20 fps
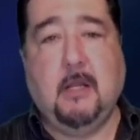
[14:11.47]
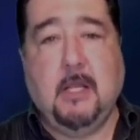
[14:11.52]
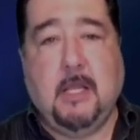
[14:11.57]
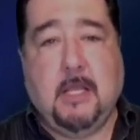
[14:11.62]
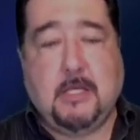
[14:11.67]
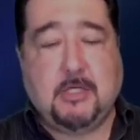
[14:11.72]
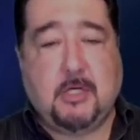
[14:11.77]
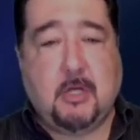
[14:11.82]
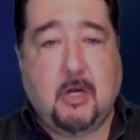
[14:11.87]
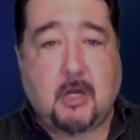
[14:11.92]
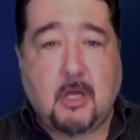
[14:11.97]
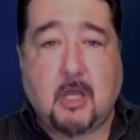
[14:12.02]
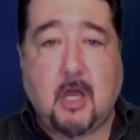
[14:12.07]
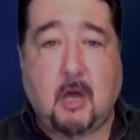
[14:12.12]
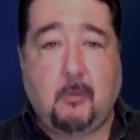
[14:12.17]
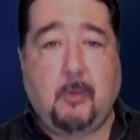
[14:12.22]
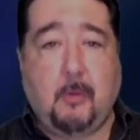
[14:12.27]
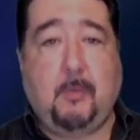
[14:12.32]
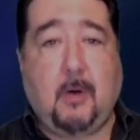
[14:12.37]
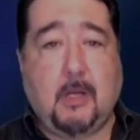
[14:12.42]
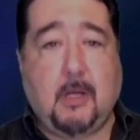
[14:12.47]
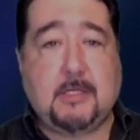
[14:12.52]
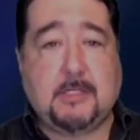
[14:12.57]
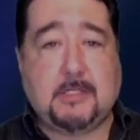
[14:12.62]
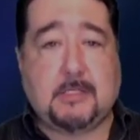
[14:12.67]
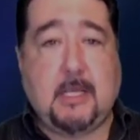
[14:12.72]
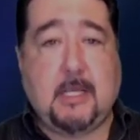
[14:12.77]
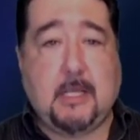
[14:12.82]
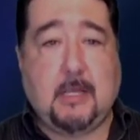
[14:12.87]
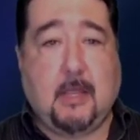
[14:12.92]
is going to come upon a
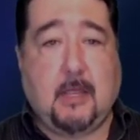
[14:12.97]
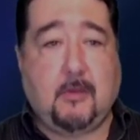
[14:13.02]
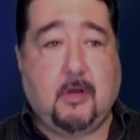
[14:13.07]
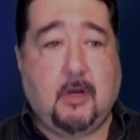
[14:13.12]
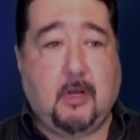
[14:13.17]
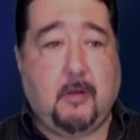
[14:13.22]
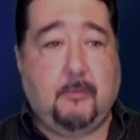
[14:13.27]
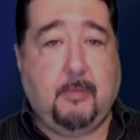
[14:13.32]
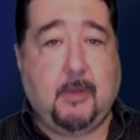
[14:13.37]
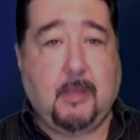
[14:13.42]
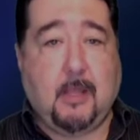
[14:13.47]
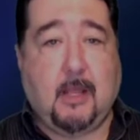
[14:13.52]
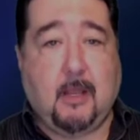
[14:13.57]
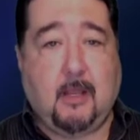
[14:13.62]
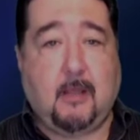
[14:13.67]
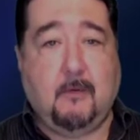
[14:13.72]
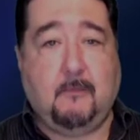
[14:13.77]
scene, and they're going to be like,